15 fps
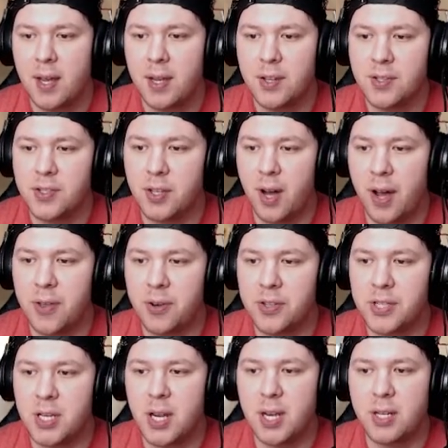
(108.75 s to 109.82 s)
Still others
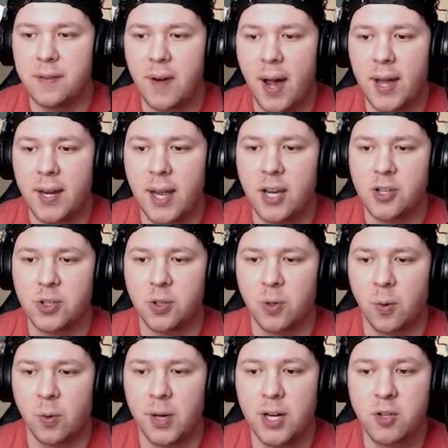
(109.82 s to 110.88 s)
see a divine angel
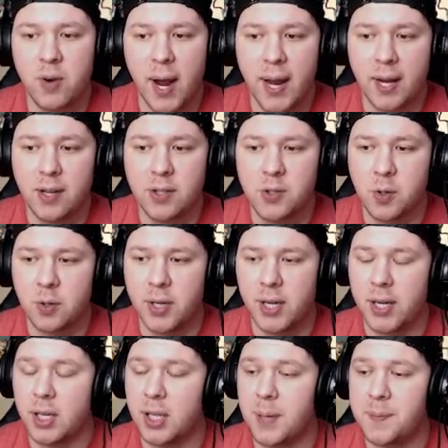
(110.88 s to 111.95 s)
or a dragon so great
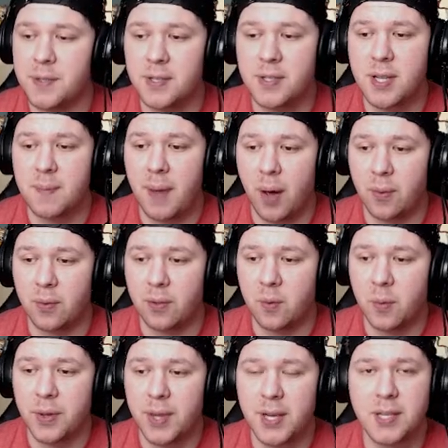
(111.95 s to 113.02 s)
eclipses the mountain
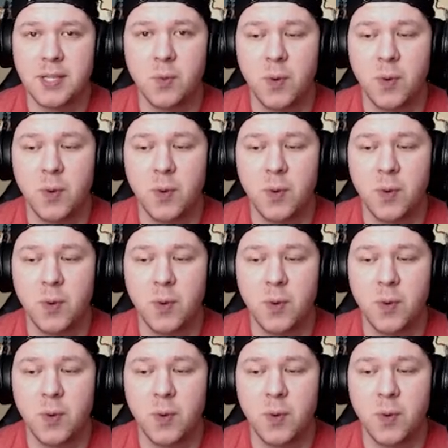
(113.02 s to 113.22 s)
with a,